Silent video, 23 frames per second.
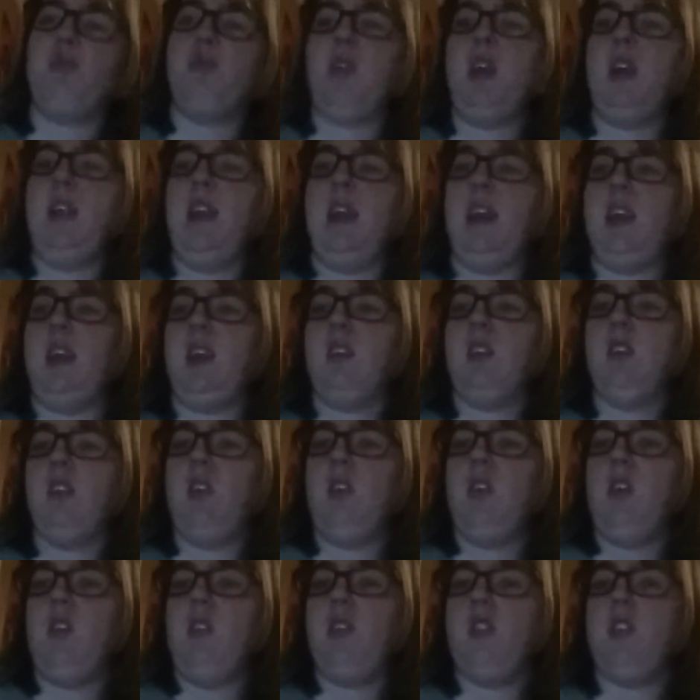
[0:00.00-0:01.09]
really,
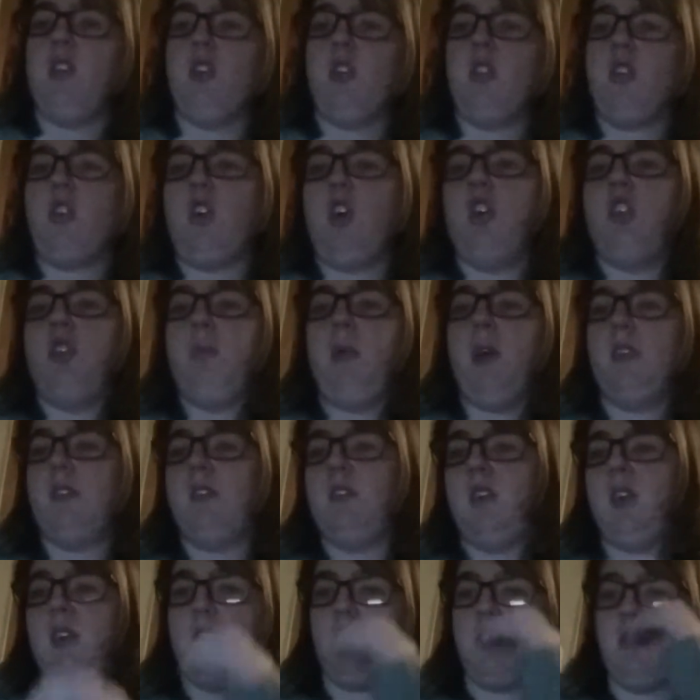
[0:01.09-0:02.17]
the code of
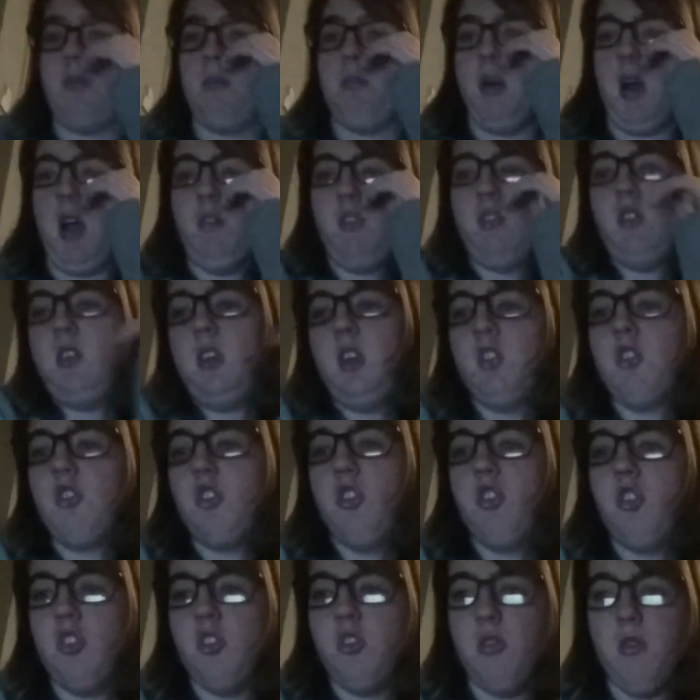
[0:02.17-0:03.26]
ethics, privacy,
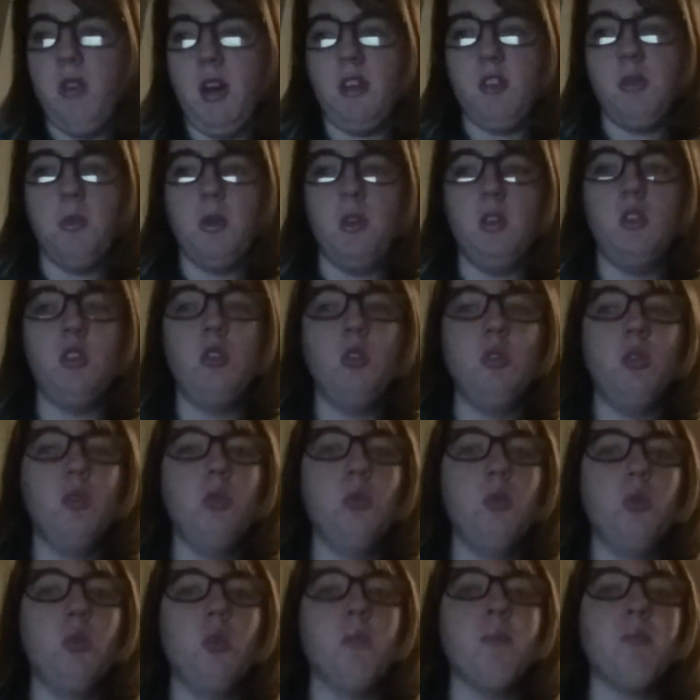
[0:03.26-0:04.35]
intrusion, harassment.
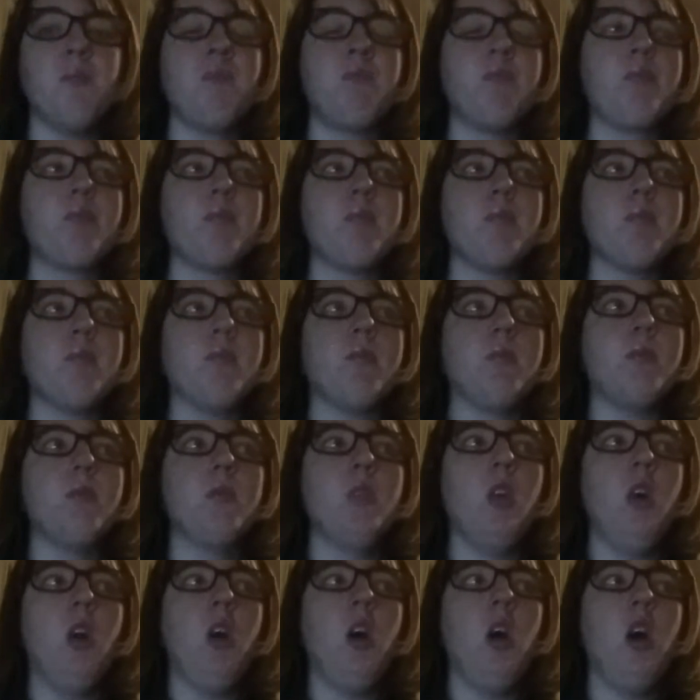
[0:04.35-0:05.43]
You
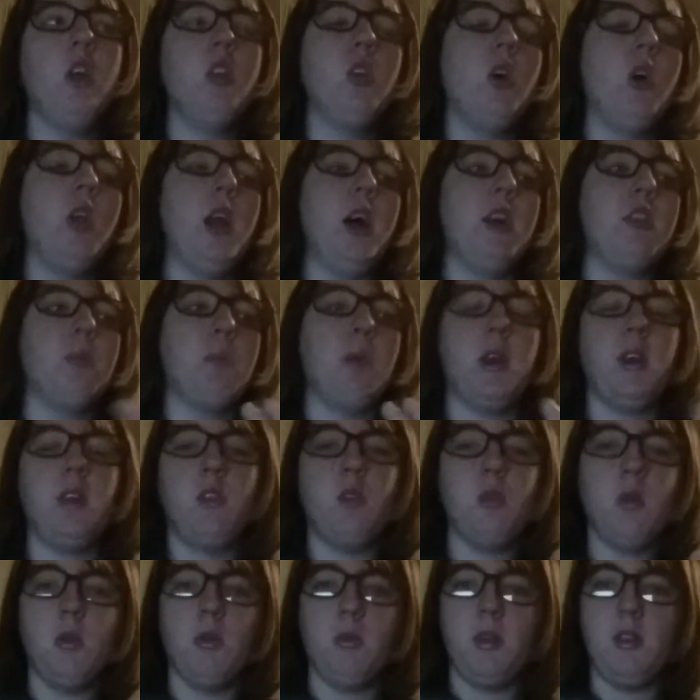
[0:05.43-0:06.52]
are not allowed to break
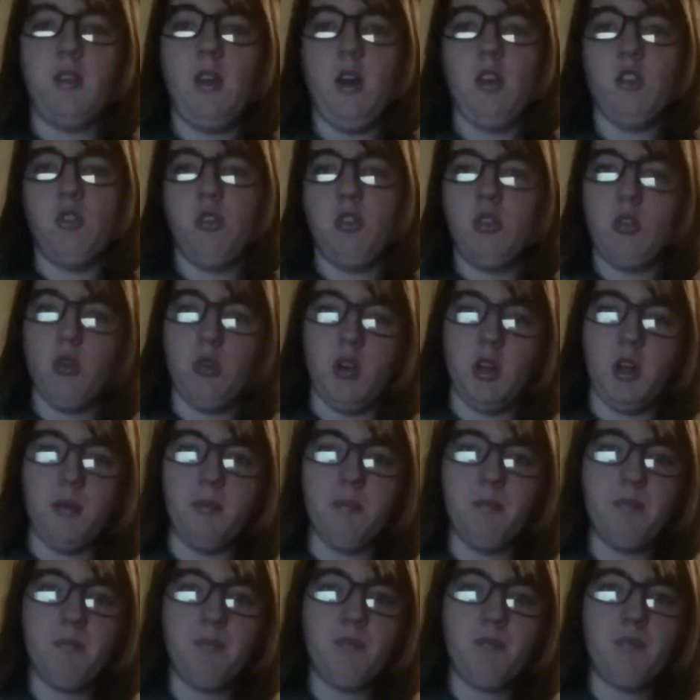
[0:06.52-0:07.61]
into anybody's house for a story,
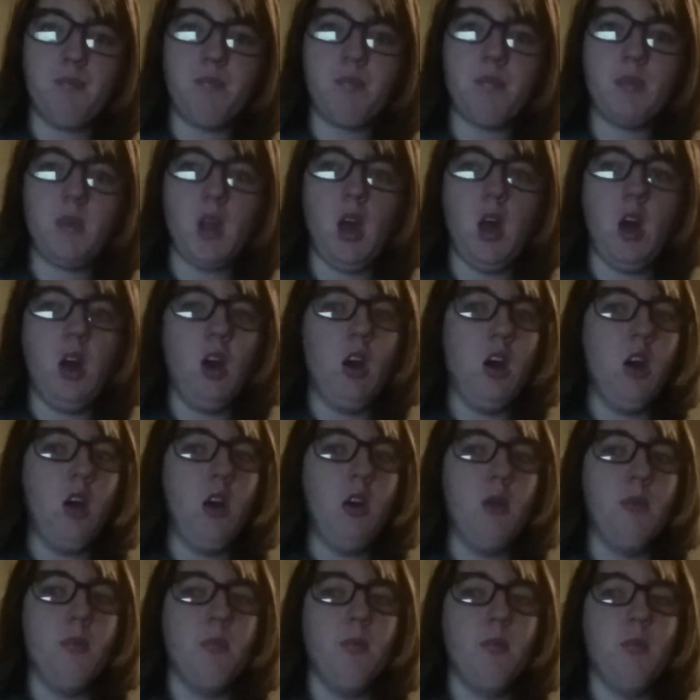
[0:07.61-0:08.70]

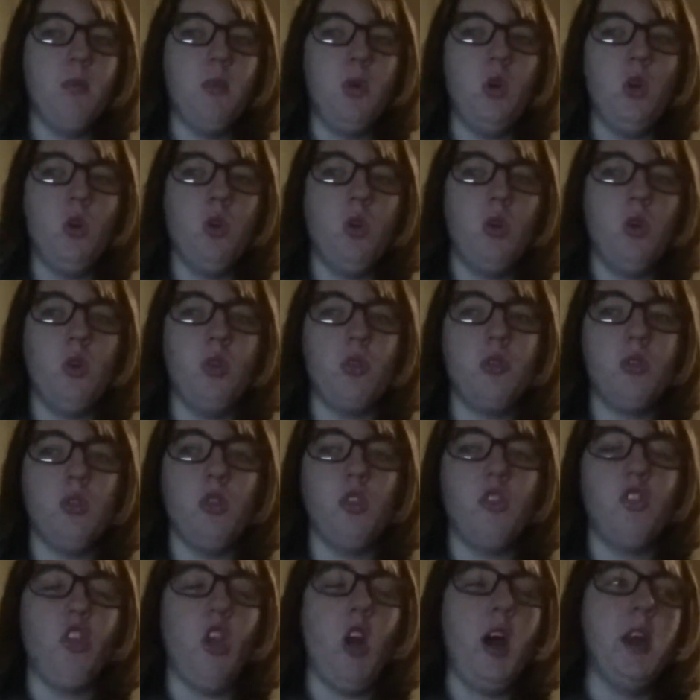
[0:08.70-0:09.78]
or sort
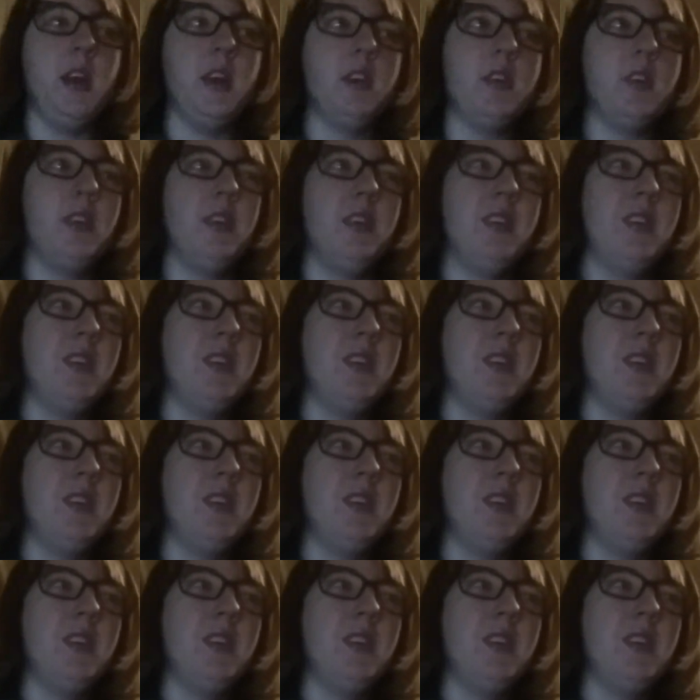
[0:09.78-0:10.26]
of like,